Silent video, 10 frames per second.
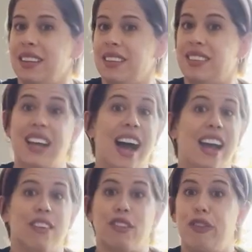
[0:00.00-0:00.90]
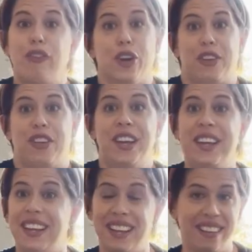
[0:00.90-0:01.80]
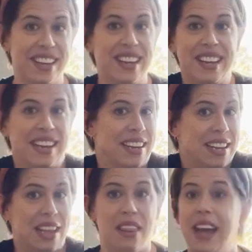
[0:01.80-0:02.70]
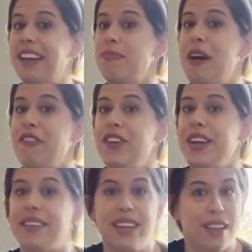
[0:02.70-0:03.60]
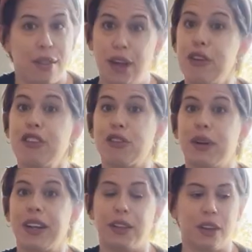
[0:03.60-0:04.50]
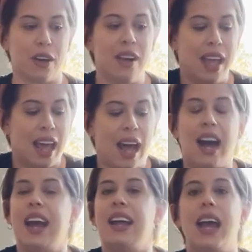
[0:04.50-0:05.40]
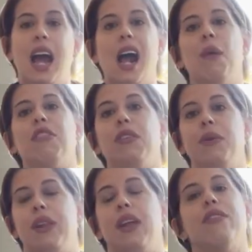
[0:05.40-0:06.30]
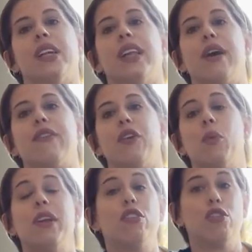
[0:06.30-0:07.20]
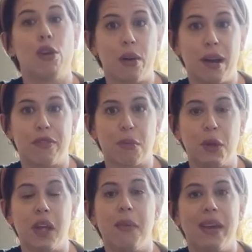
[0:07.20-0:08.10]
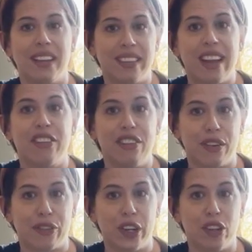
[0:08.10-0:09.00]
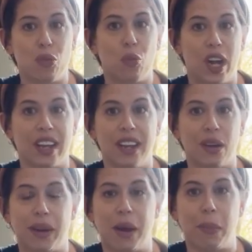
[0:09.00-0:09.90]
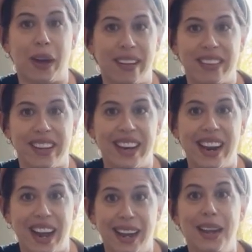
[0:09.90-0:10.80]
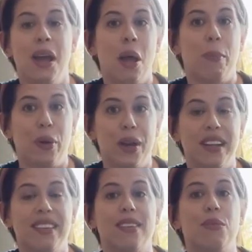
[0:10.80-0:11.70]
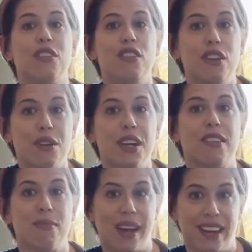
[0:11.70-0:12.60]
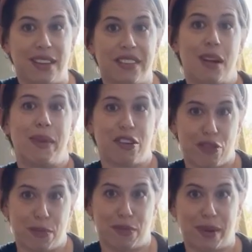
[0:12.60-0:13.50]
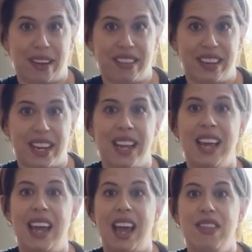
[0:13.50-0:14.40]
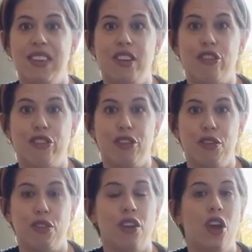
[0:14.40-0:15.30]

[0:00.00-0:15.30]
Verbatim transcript: sized foot. And that's my feet. They're just regular. I absolutely love the CloudFoam. It's so comfortable. It made such a difference walking around Boston. And I put in some serious miles on my trip to Boston. And these shoes